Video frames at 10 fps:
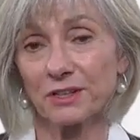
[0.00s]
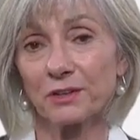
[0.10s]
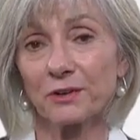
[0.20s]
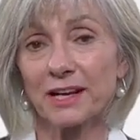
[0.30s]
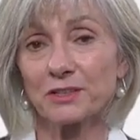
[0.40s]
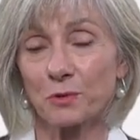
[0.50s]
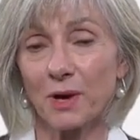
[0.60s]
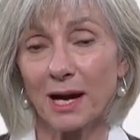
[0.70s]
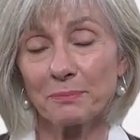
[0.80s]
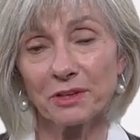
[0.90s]
urate or
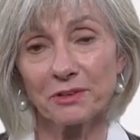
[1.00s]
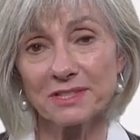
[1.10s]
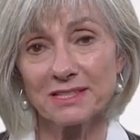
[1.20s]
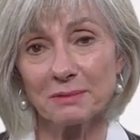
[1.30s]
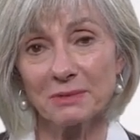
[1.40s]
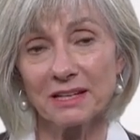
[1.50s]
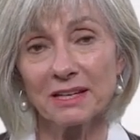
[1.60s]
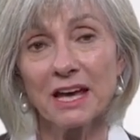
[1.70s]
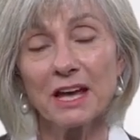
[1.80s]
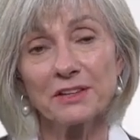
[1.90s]
hyperuricemia
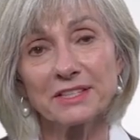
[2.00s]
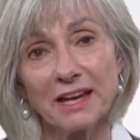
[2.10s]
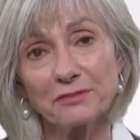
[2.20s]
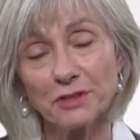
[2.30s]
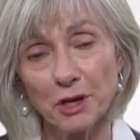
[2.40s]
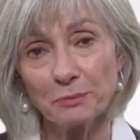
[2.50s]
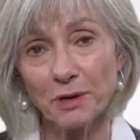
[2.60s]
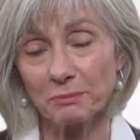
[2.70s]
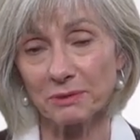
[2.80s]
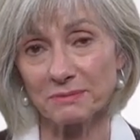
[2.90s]
that have no
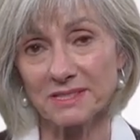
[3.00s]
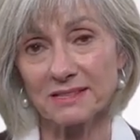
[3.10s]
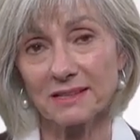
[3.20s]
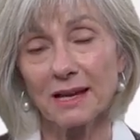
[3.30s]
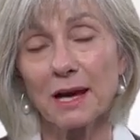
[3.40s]
problems.